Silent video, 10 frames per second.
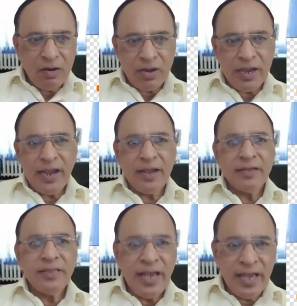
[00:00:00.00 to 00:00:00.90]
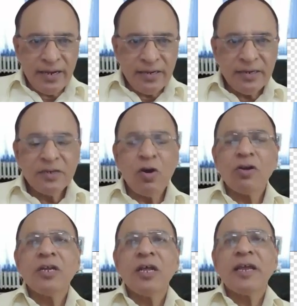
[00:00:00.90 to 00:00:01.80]
Okay. Then
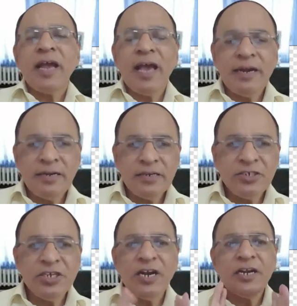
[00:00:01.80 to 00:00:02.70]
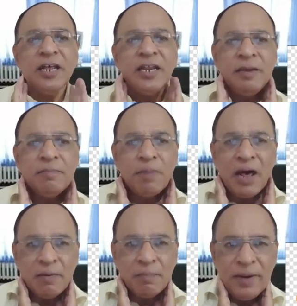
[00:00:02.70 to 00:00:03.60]
doctor can gently
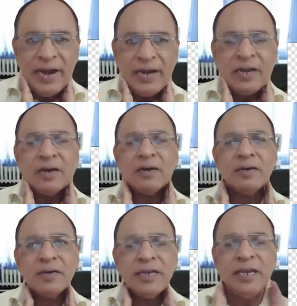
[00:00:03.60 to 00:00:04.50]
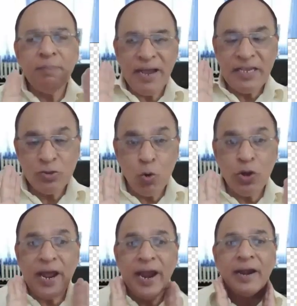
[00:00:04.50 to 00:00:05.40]
palpate by his
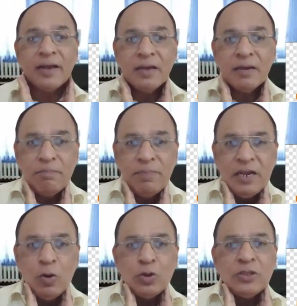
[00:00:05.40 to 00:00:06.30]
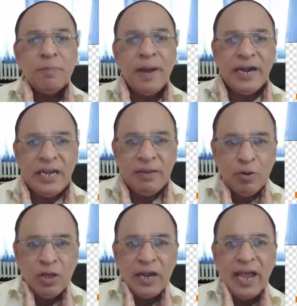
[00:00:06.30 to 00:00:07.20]
own hand below the
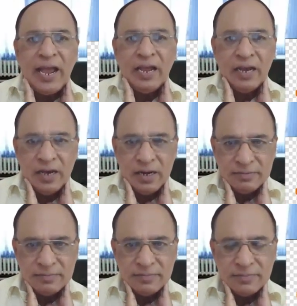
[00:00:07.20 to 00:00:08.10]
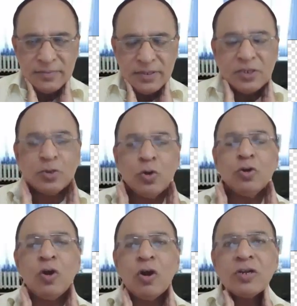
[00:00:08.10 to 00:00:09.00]
mandibular angle.
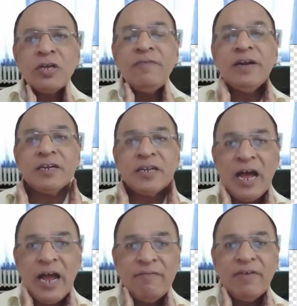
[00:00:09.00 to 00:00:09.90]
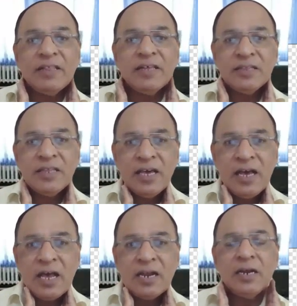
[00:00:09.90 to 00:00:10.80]
So doctor will try whether there
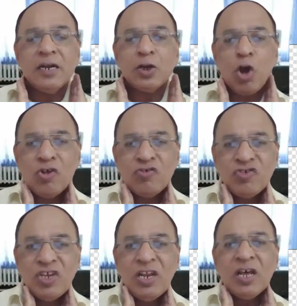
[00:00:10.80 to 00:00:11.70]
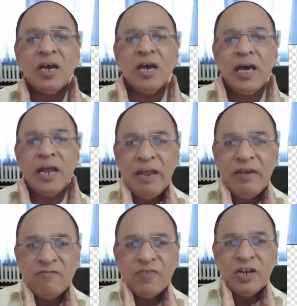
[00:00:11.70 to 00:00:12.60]
are tonsillar lymph